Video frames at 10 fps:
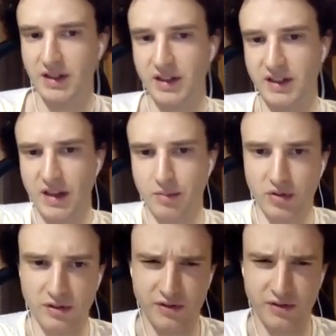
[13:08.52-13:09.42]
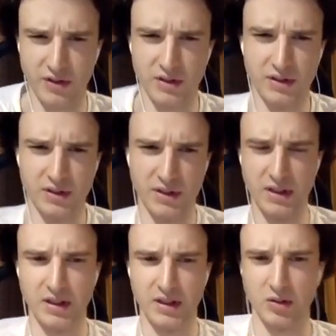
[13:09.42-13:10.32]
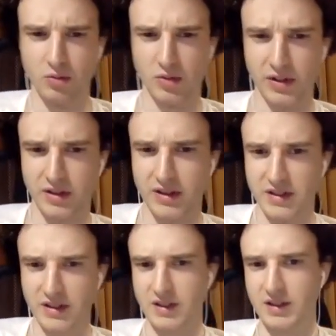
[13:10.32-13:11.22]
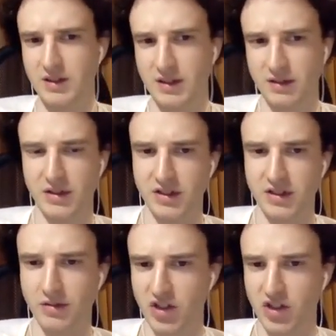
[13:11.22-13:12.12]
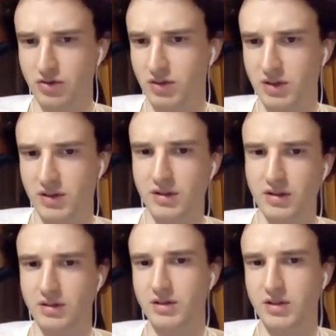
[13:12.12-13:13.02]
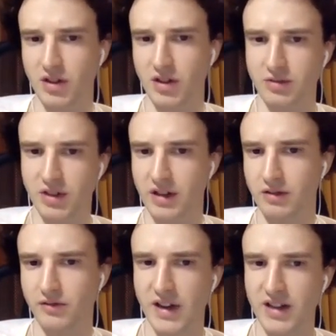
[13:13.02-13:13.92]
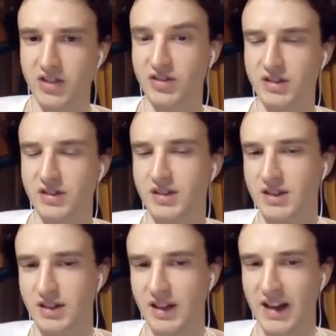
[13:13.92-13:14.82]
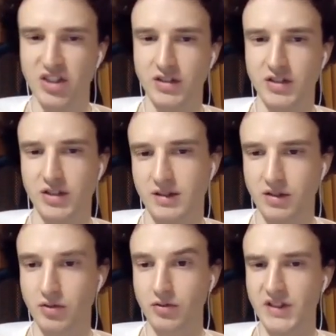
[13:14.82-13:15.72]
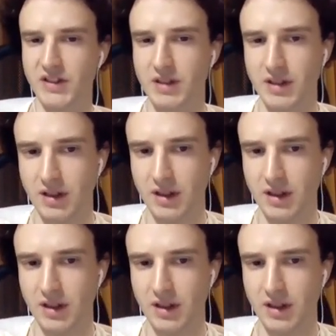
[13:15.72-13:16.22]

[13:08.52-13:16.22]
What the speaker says: an example of what this reduction does, what kind of agent gadgets it uses.